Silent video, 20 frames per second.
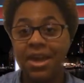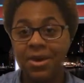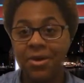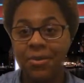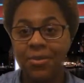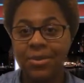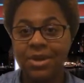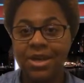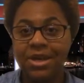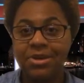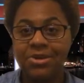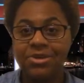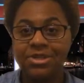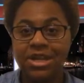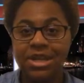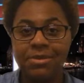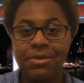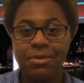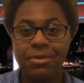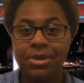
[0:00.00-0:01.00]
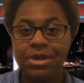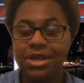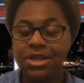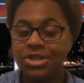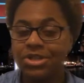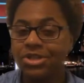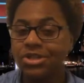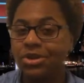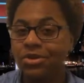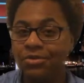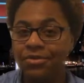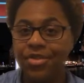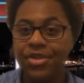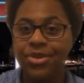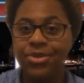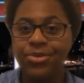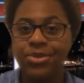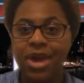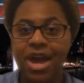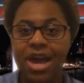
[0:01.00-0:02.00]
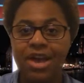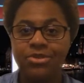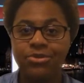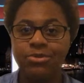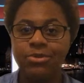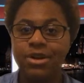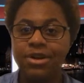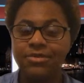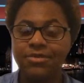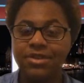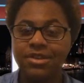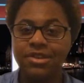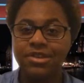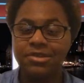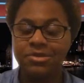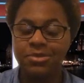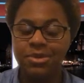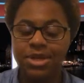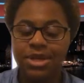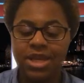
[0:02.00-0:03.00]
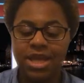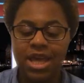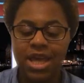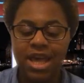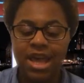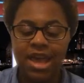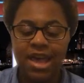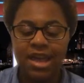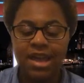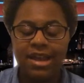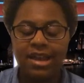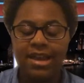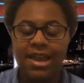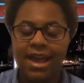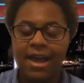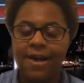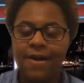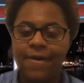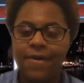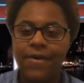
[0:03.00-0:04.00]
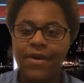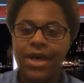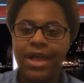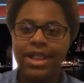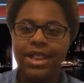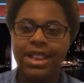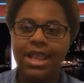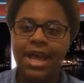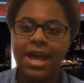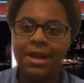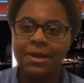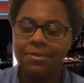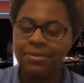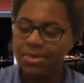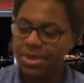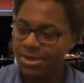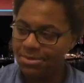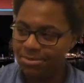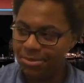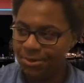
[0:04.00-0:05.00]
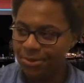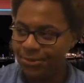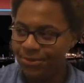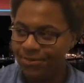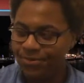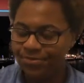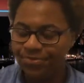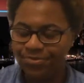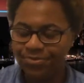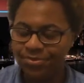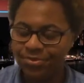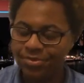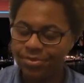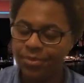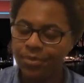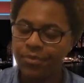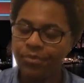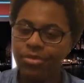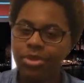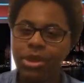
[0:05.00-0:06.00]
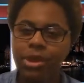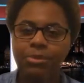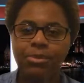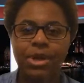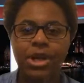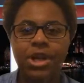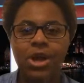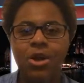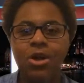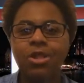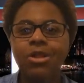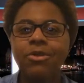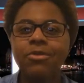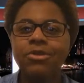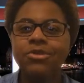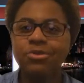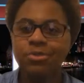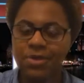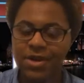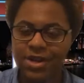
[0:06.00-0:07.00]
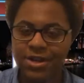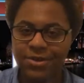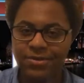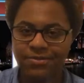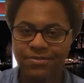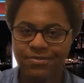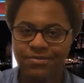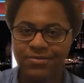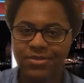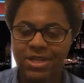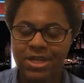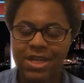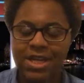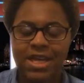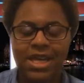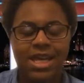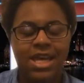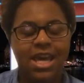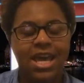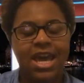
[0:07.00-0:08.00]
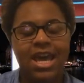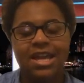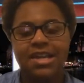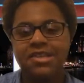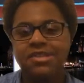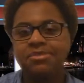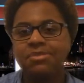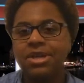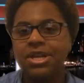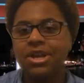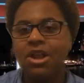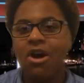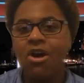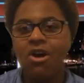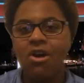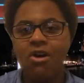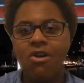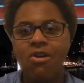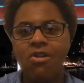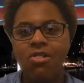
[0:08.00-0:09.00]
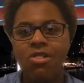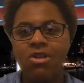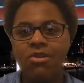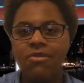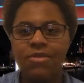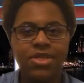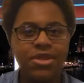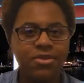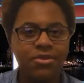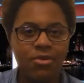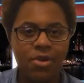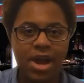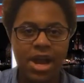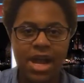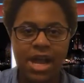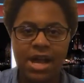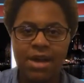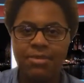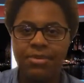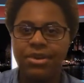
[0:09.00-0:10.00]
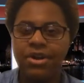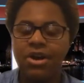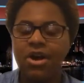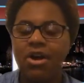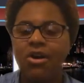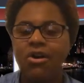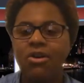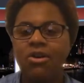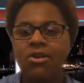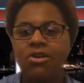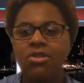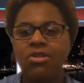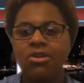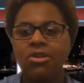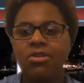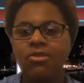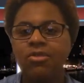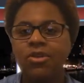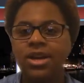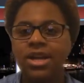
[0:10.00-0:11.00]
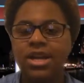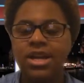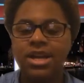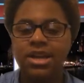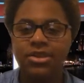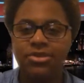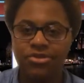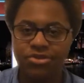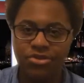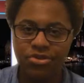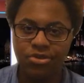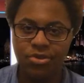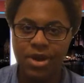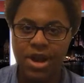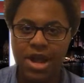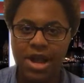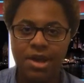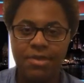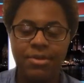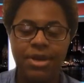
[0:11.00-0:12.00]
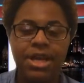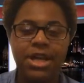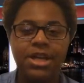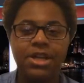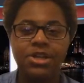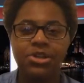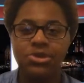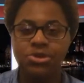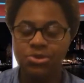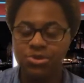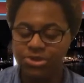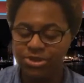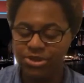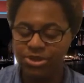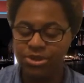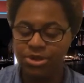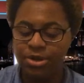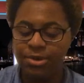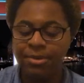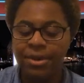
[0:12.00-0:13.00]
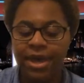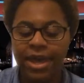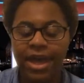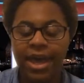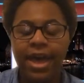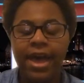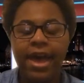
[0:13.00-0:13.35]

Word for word: K L P Entertainment production. Hopefully you guys are ready for this one. Now, a lot of people have been all over Twitter, and it's been all over the gram and all over Instagram and YouTube.